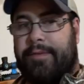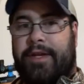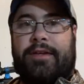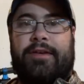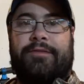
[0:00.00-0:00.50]

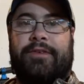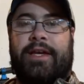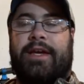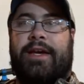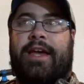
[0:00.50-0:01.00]
mean,
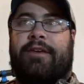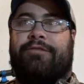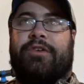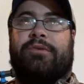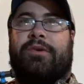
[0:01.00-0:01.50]
if
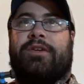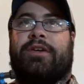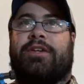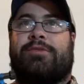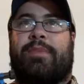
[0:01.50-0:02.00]
you're really
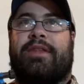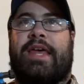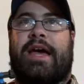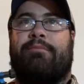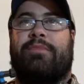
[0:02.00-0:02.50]
gonna spend
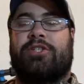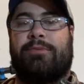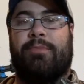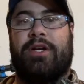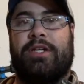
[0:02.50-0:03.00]
that much
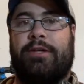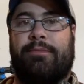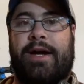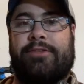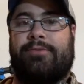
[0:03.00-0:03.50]
money, you
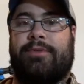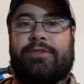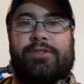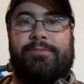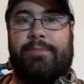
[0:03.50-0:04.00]
might as well
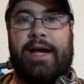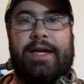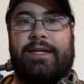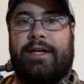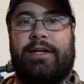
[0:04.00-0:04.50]
just buy
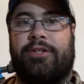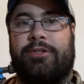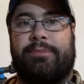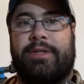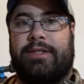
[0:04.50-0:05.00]
an
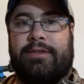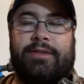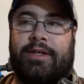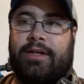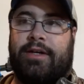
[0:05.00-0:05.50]
element,
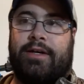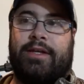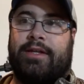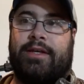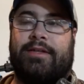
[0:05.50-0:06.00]

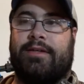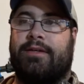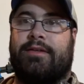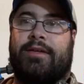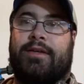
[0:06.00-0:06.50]

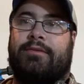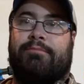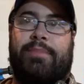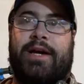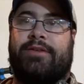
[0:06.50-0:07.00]
and then
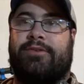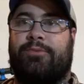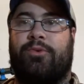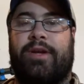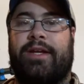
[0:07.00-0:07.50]
buy the
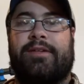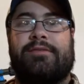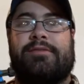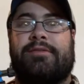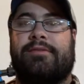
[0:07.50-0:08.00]

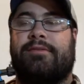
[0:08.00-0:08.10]
rings,